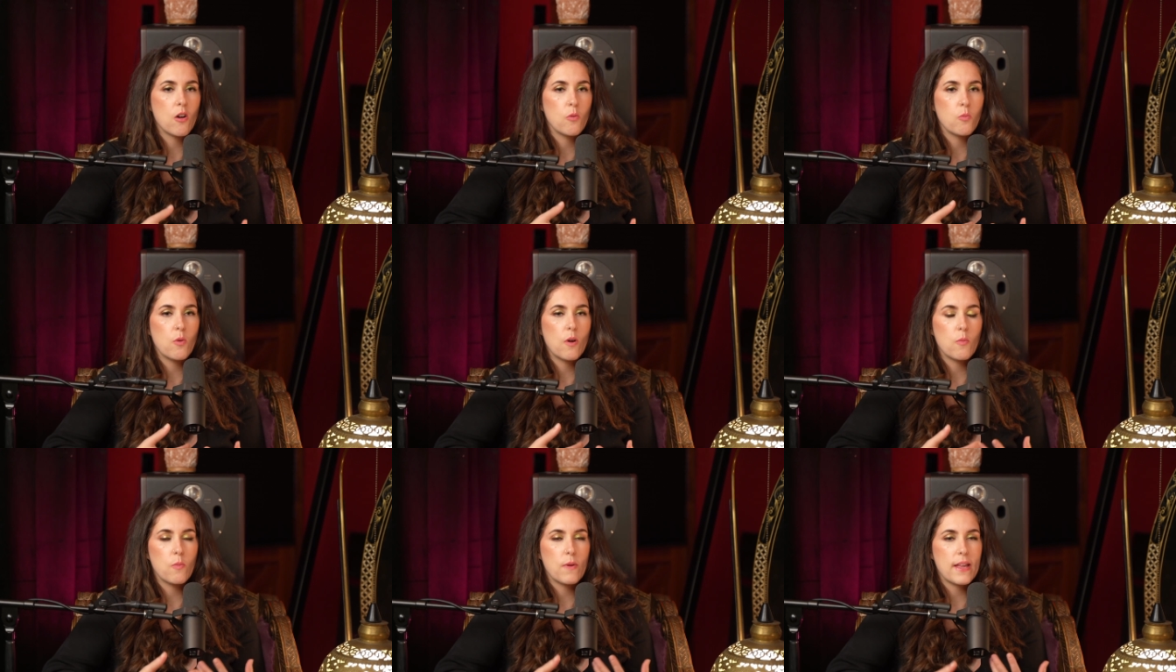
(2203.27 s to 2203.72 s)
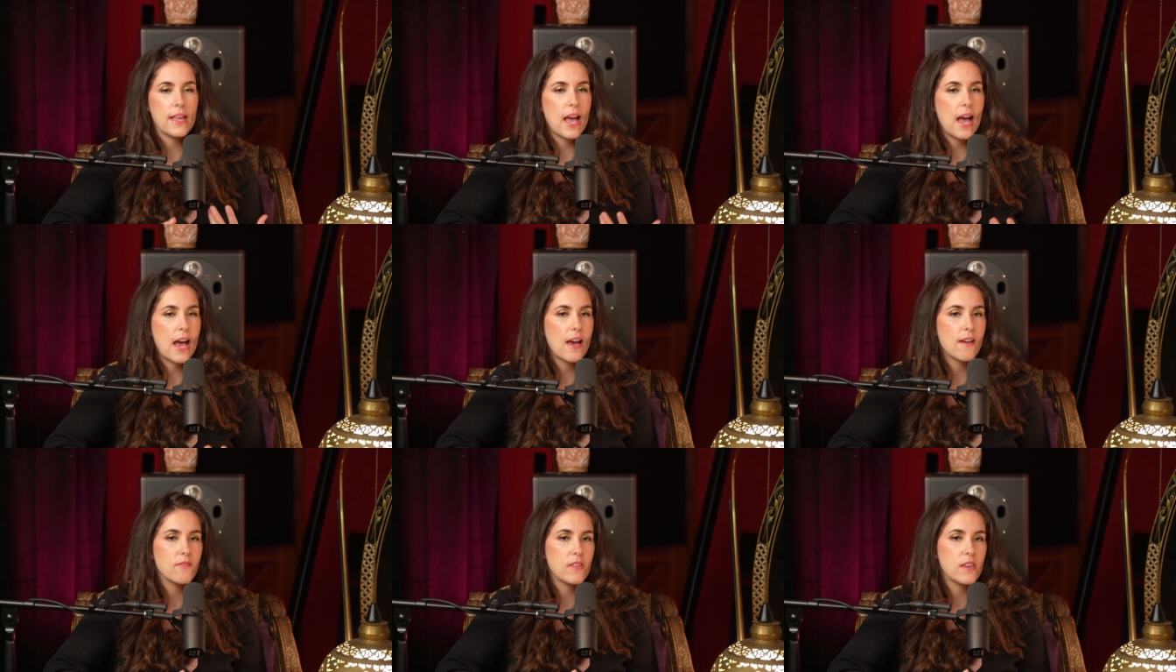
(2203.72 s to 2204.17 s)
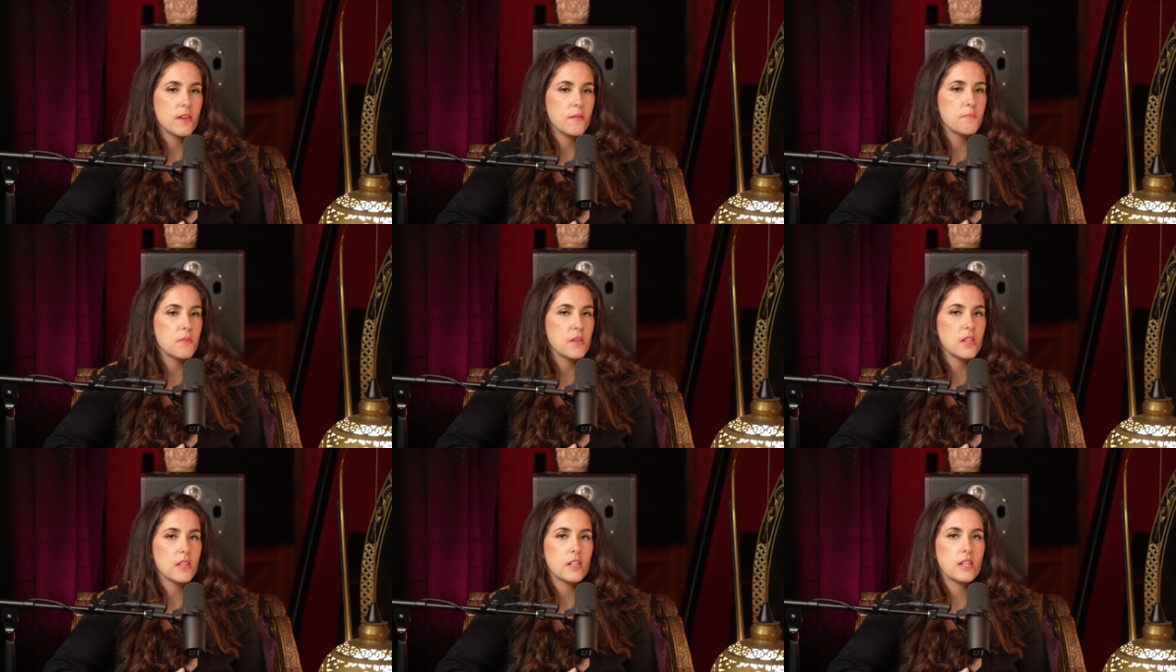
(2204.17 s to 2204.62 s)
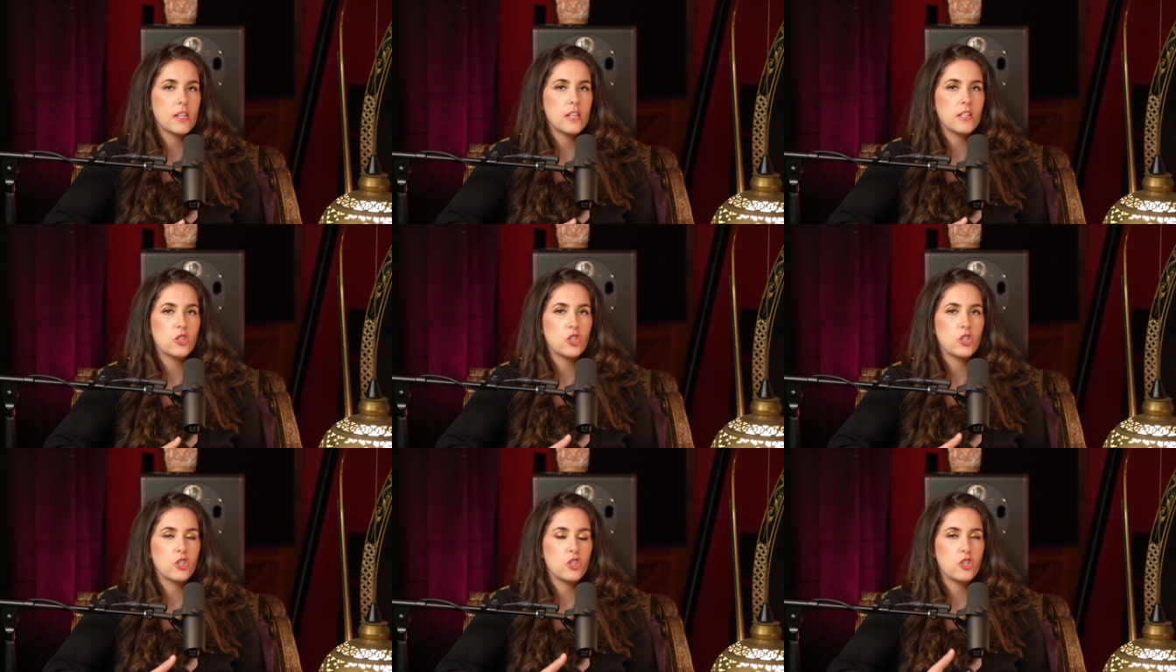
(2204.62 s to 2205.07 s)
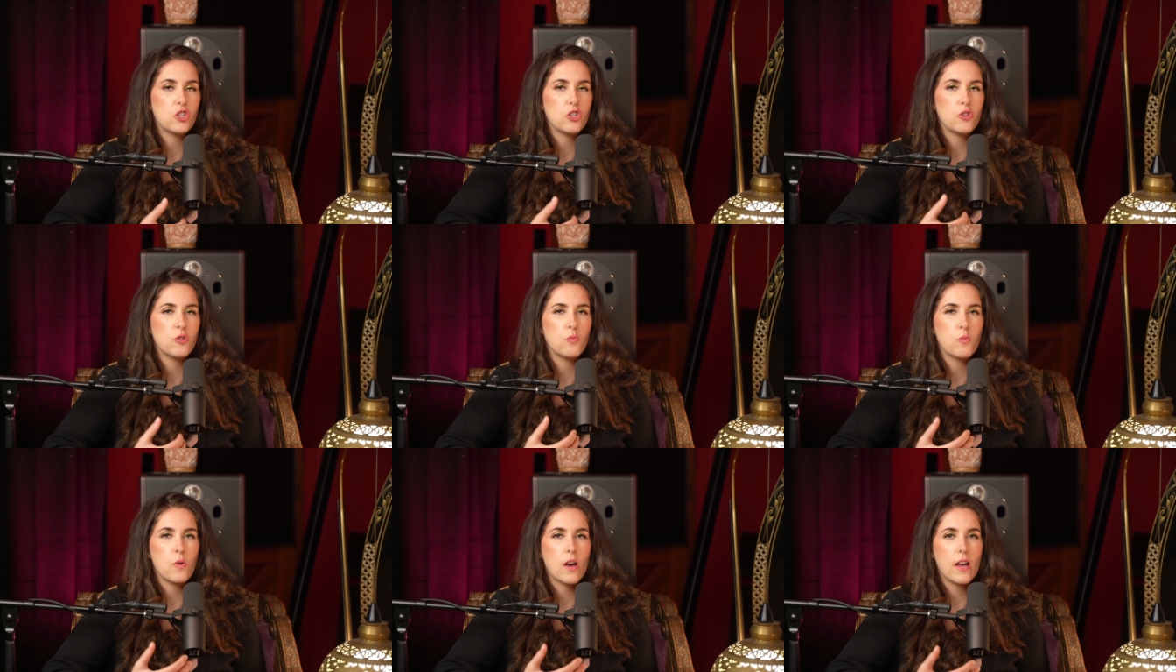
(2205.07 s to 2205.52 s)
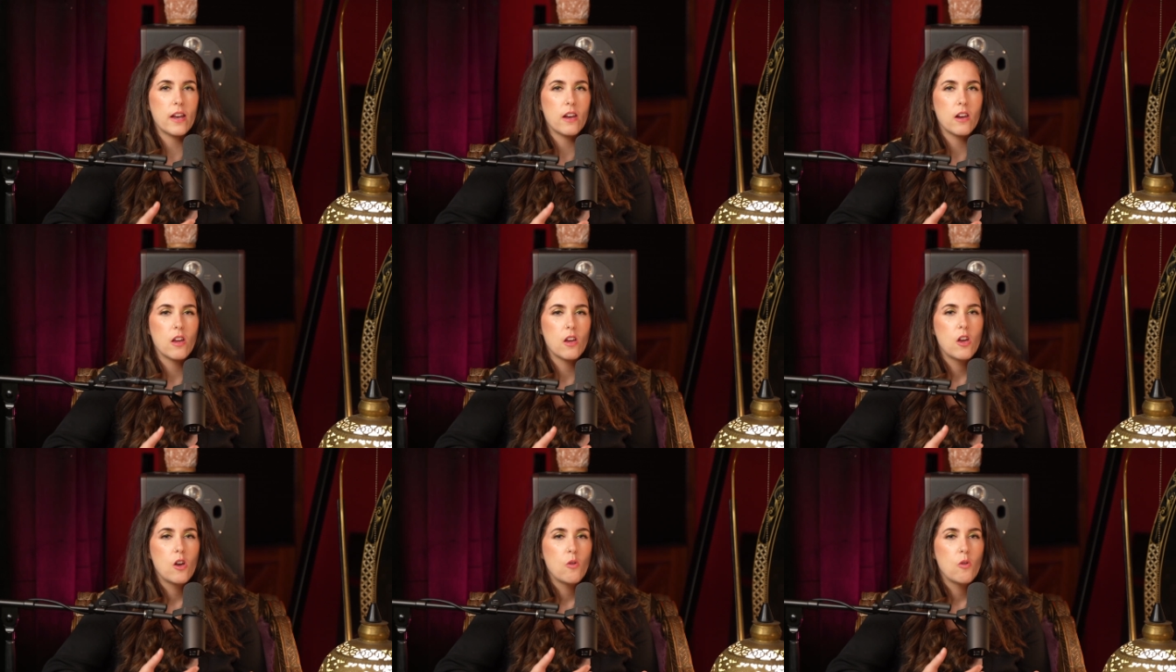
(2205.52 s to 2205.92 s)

what we have the ability to do, what